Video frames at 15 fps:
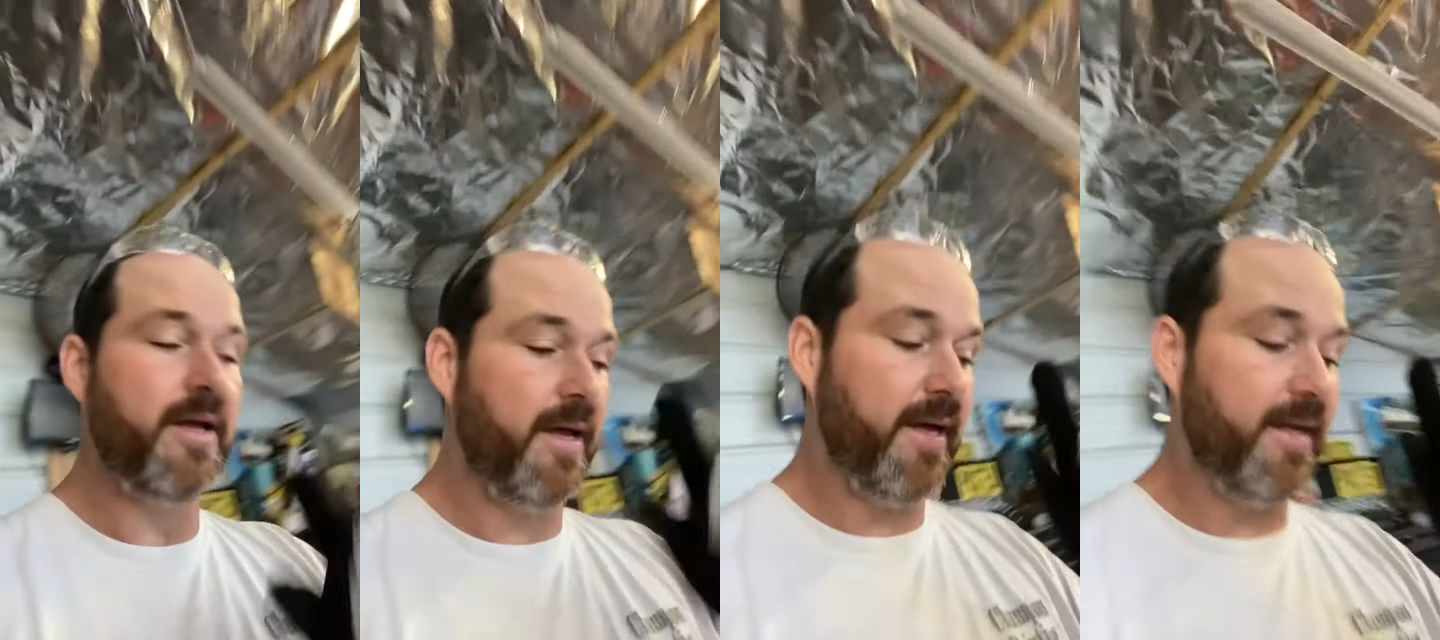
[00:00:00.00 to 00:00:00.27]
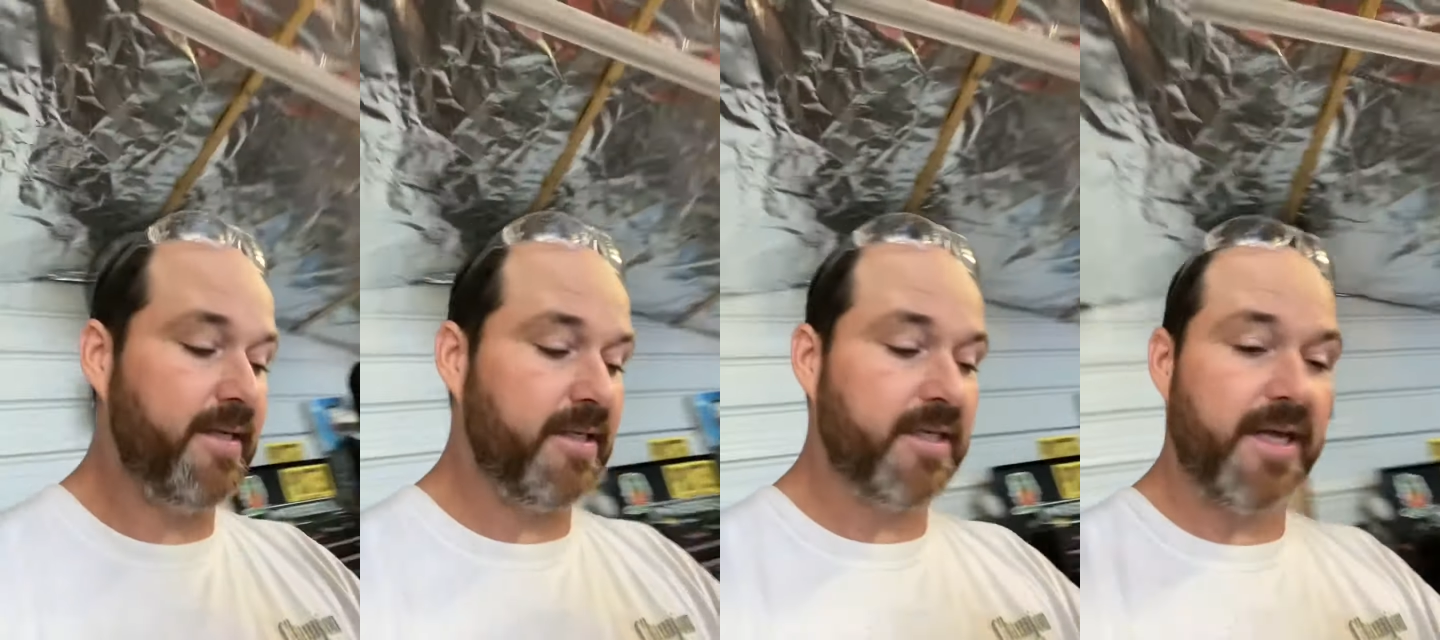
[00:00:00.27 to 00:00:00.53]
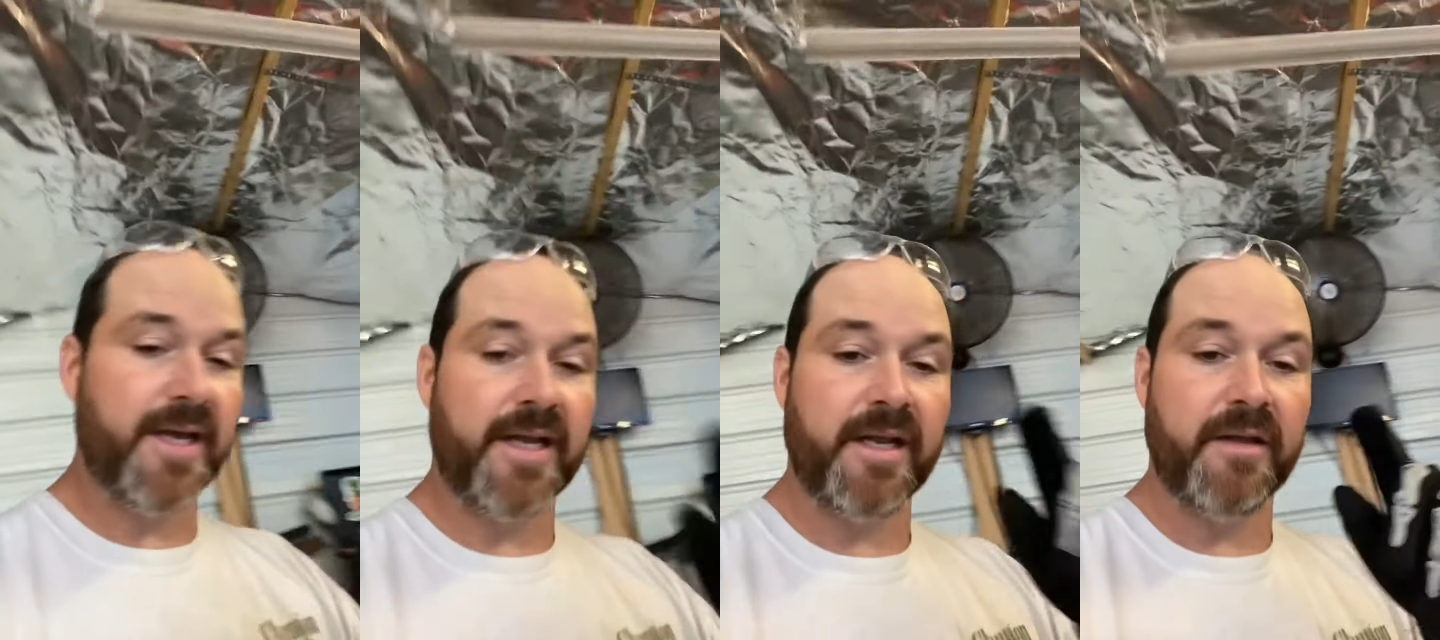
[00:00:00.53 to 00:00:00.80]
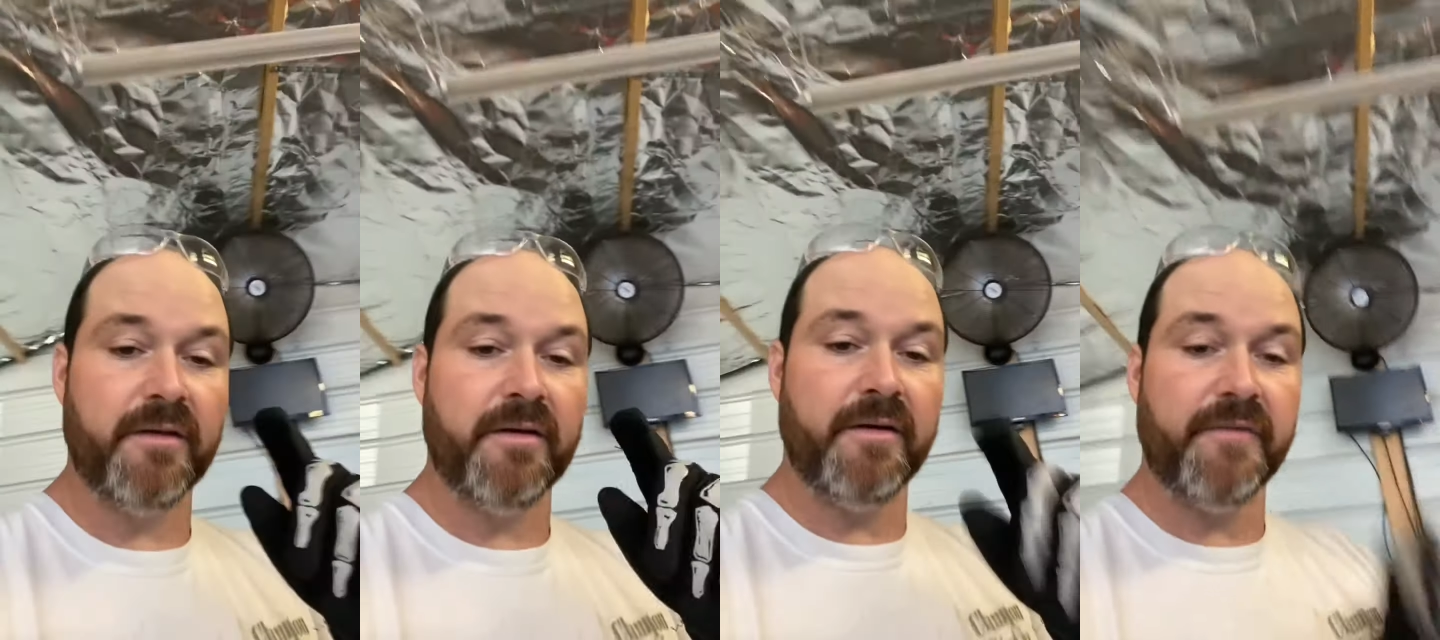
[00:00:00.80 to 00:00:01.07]
a set
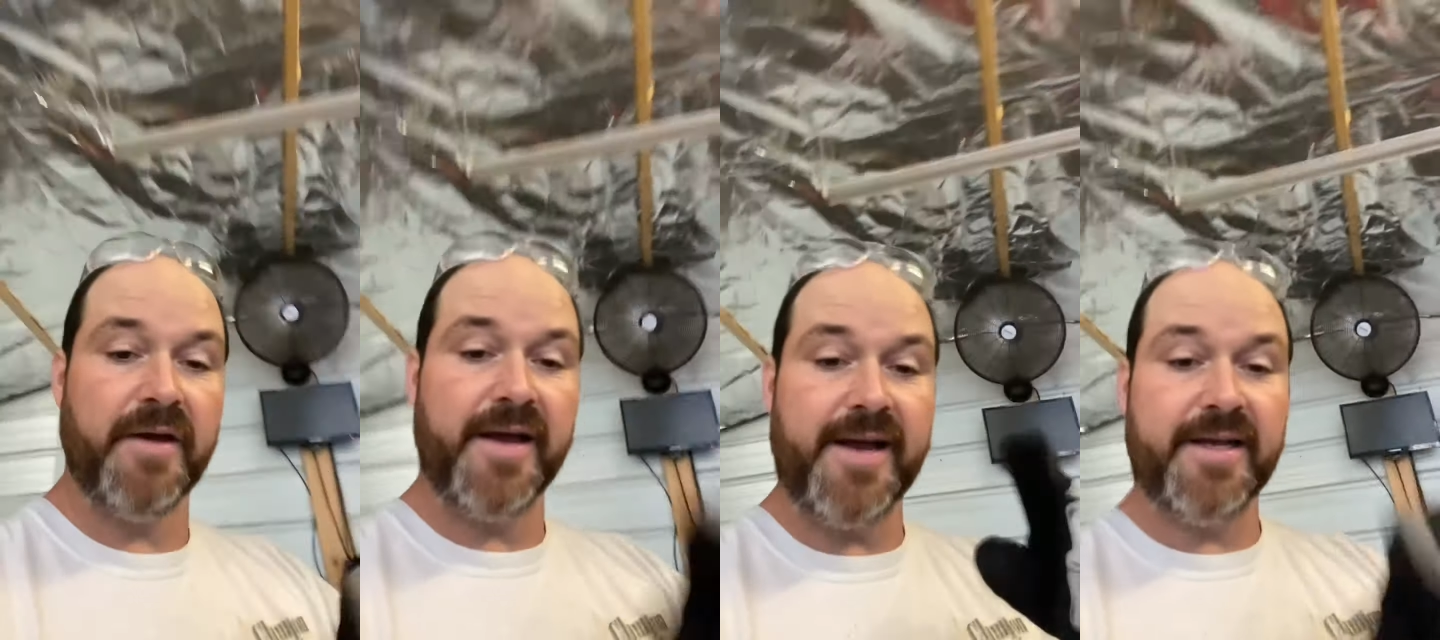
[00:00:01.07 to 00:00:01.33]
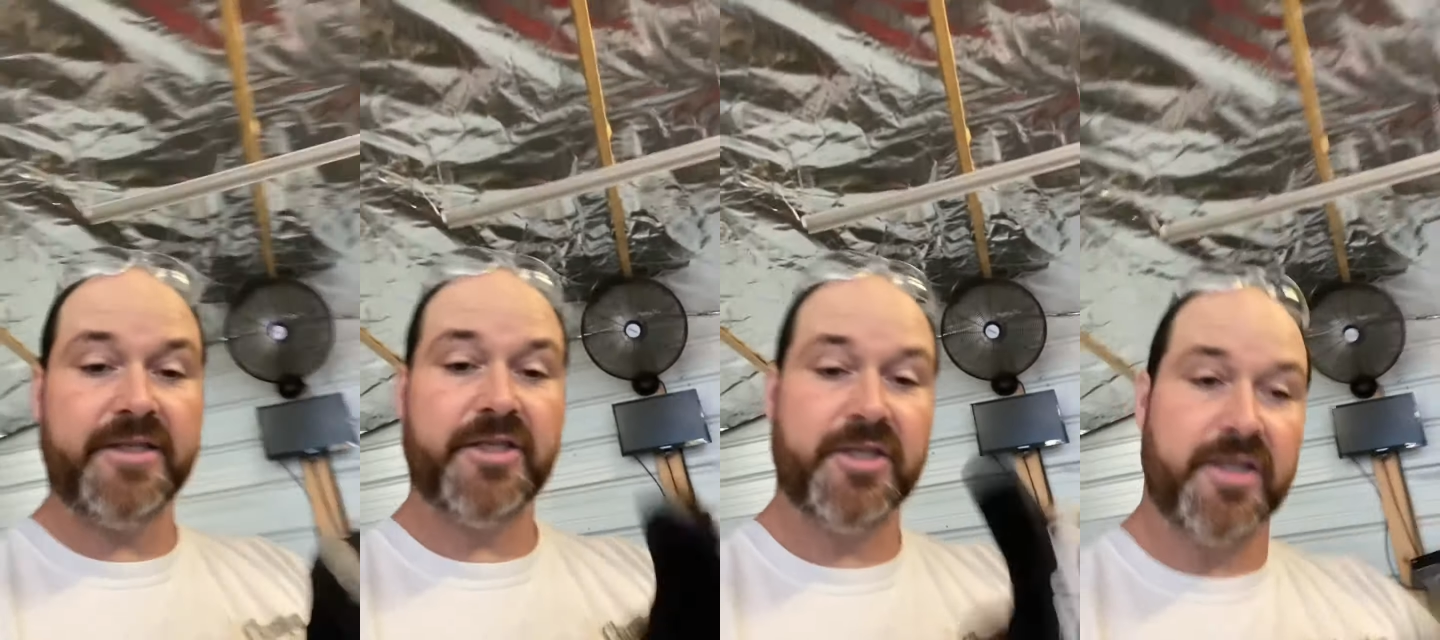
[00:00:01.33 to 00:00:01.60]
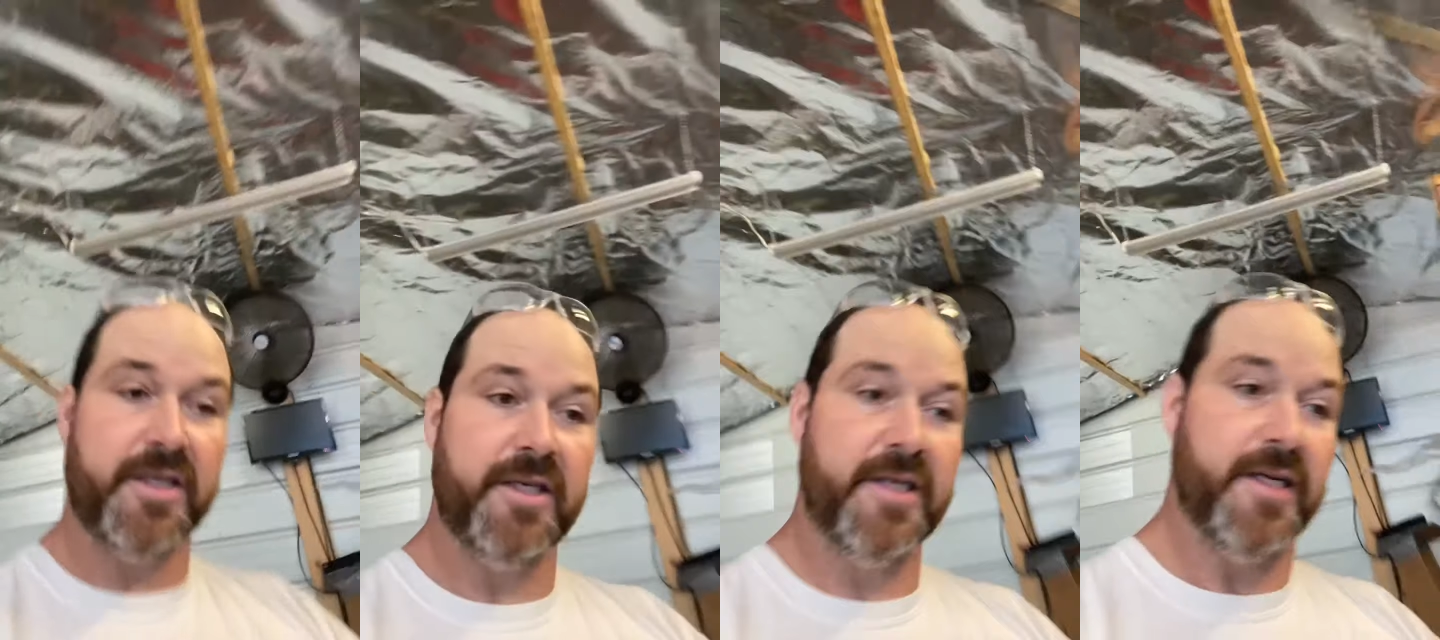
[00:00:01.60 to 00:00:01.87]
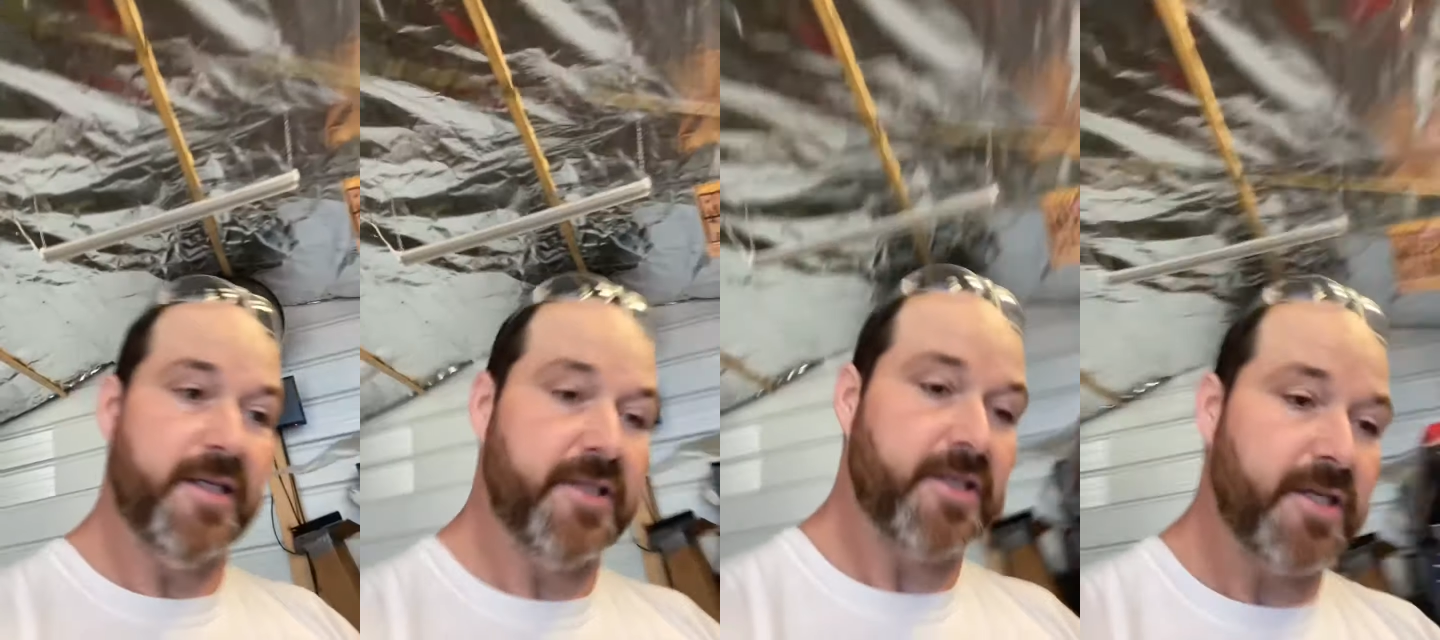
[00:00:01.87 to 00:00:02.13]
of head
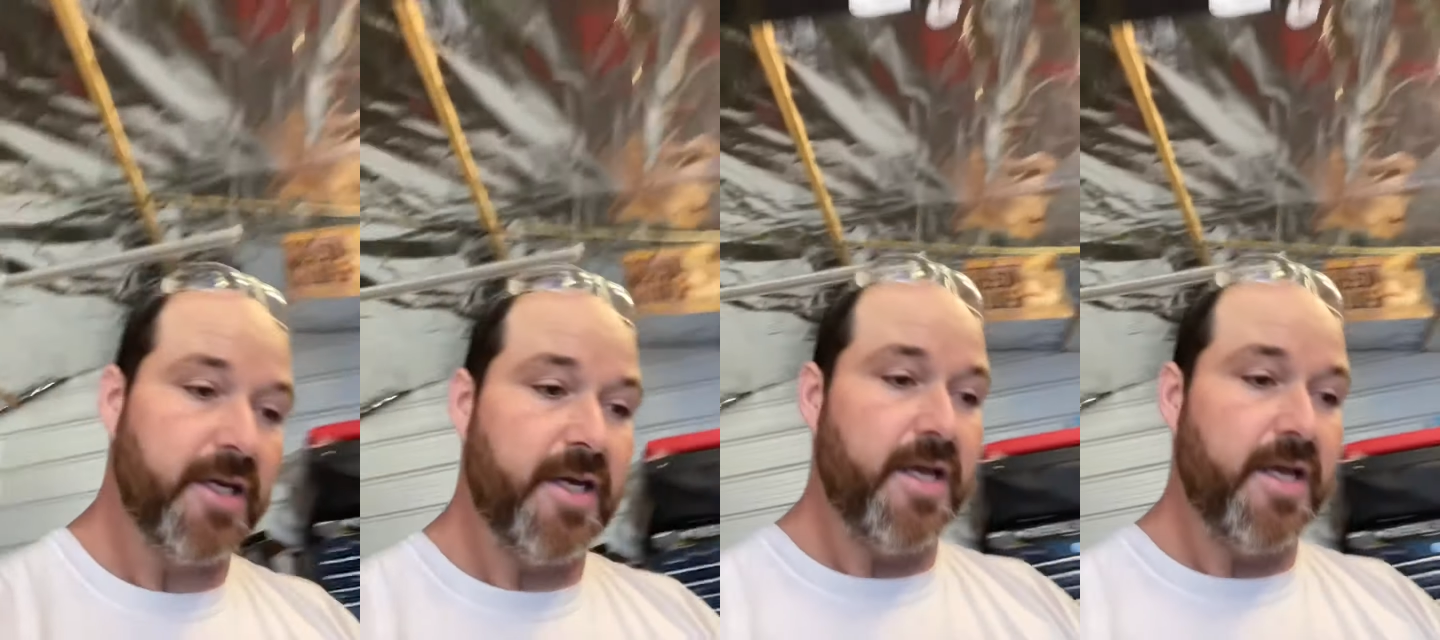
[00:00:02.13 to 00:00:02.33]
studs